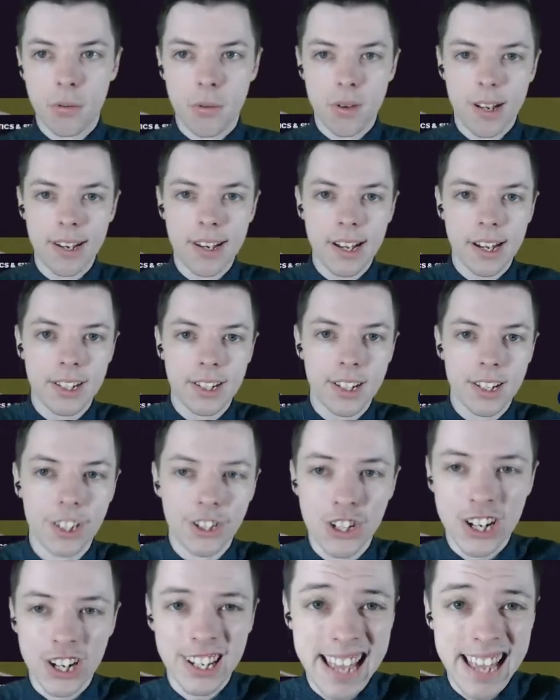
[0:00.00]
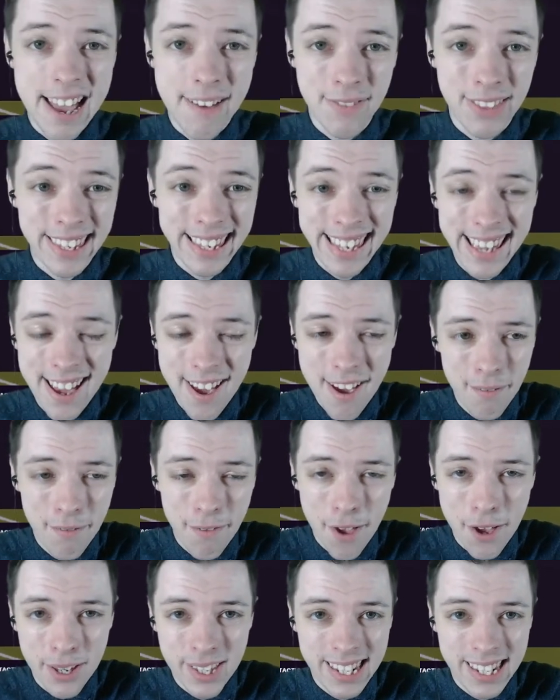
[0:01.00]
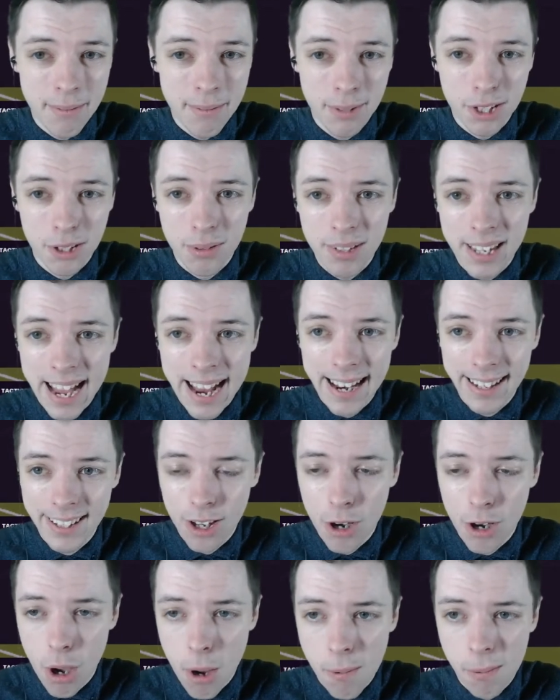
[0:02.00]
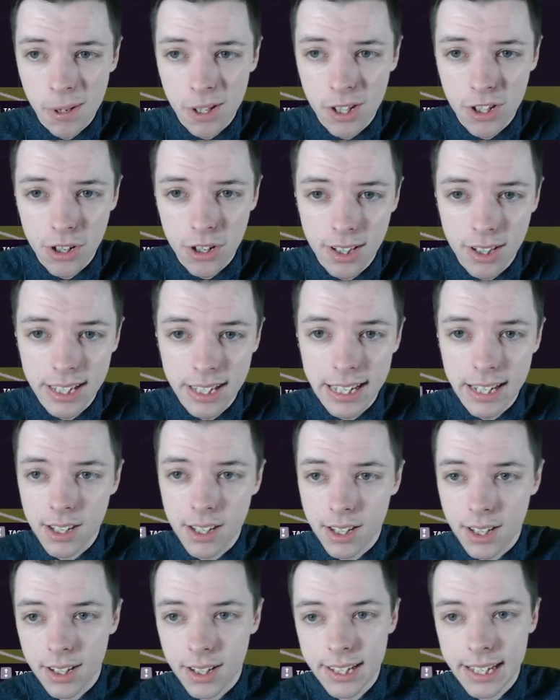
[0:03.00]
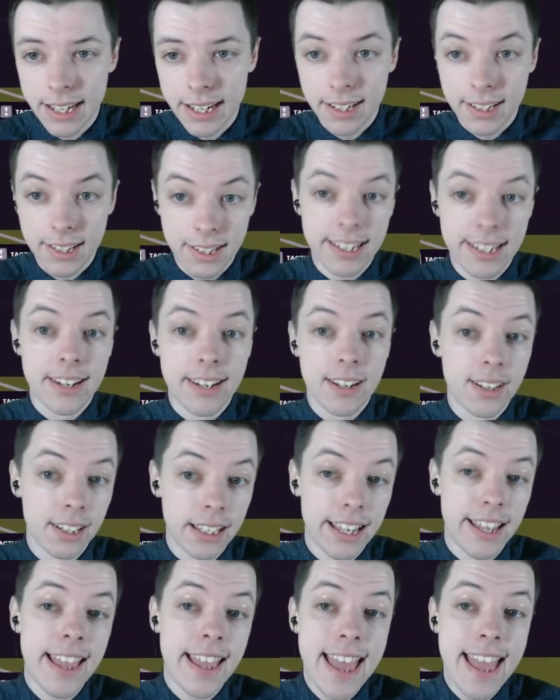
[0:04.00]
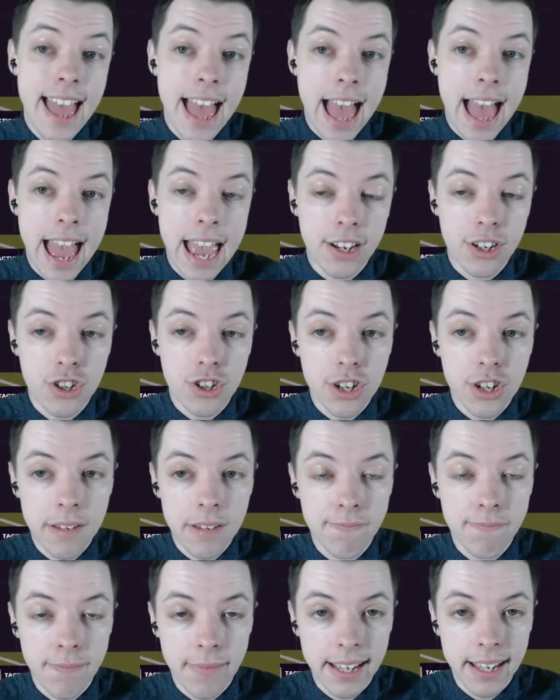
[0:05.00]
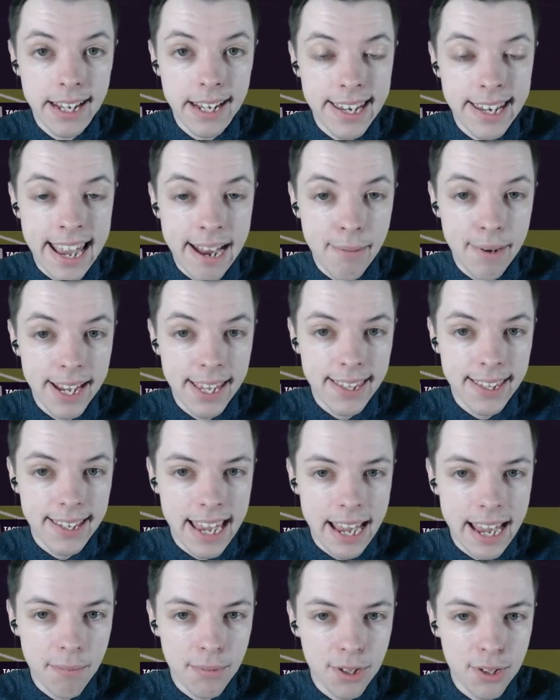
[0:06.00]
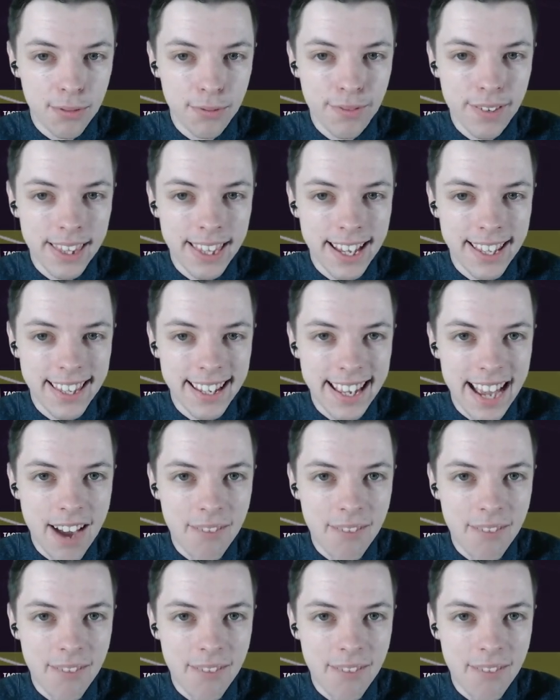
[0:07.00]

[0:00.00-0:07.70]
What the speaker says: nice early chance there for the first team to get an opportunity. And you can see, as I said earlier, XG is now in the game. Something that they haven't